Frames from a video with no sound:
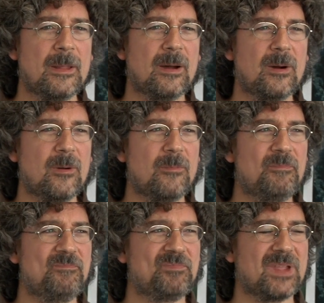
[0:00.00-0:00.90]
oh,
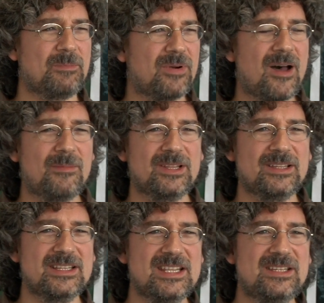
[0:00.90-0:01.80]
I probably
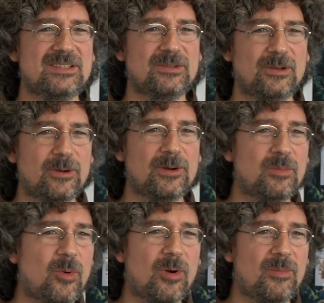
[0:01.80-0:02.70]
need to learn
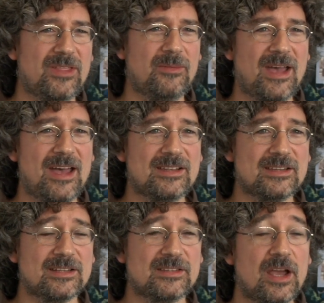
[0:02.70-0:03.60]
more
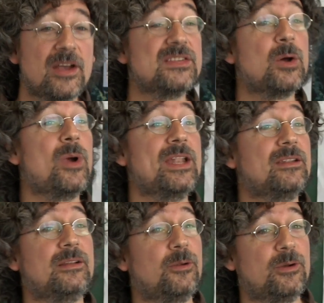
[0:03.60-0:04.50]
mathematics. So I went
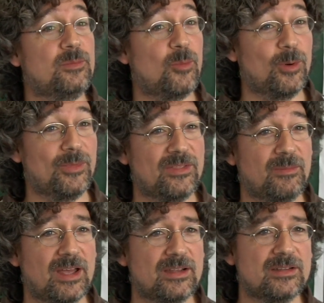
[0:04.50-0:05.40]
and learned more
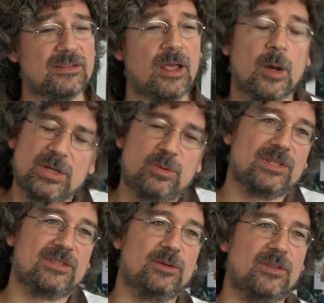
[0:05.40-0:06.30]
mathematics, which
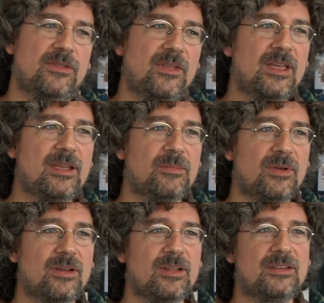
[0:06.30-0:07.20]
was a good thing,
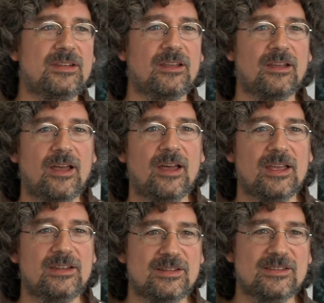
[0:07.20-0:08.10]
but
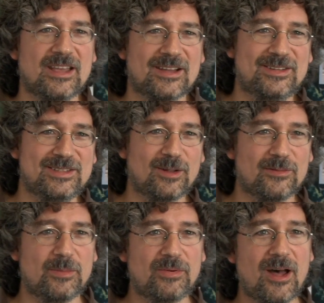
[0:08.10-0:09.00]
it didn't actually
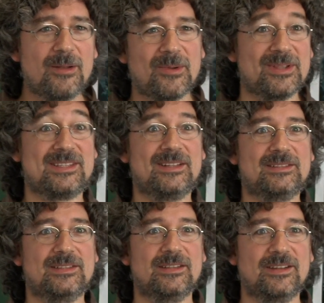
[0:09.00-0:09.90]
solve the problem. I still
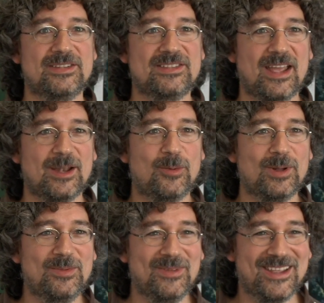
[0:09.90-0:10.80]
didn't understand
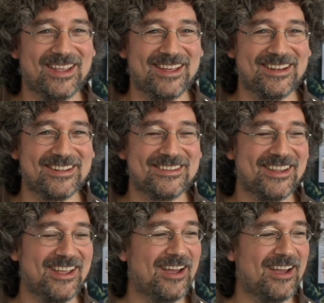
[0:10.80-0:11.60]
quantum mechanics.